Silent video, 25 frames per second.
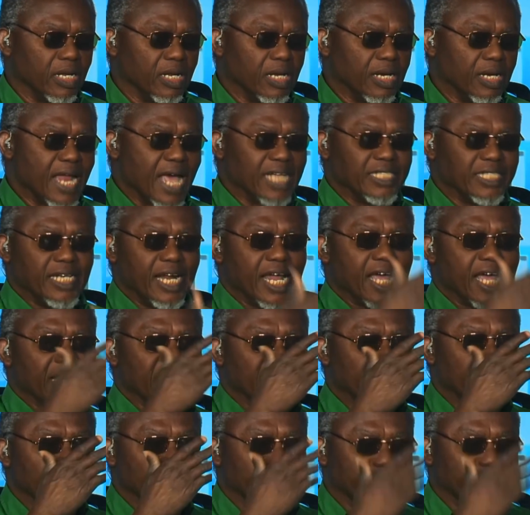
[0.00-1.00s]
Nigeria
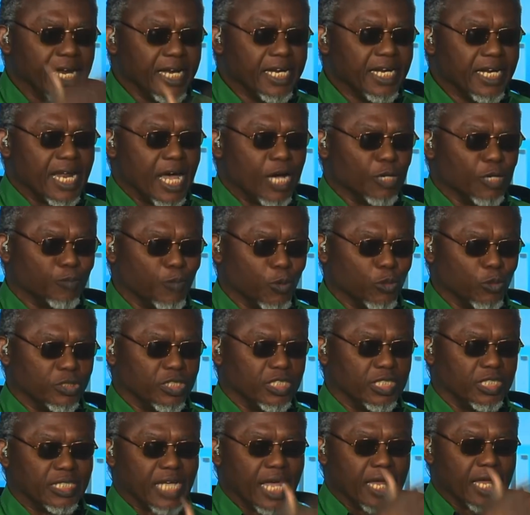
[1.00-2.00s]
is a trading outpost,
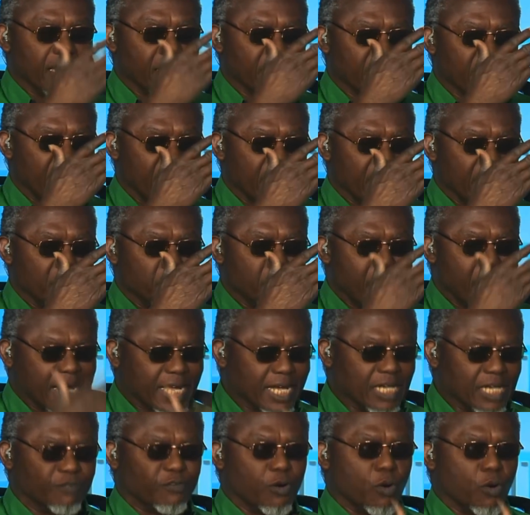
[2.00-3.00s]
it's a, a
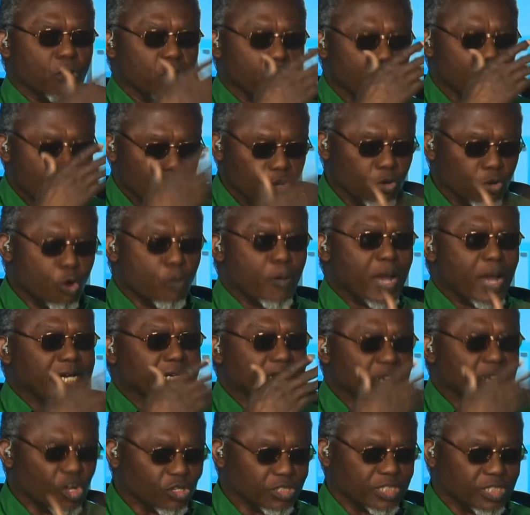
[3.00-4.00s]
market for global
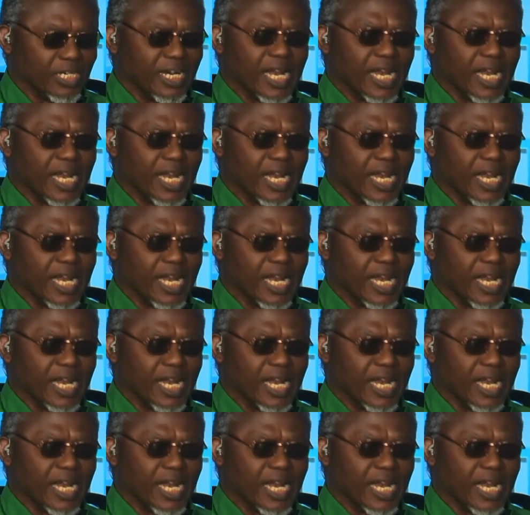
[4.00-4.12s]
industry.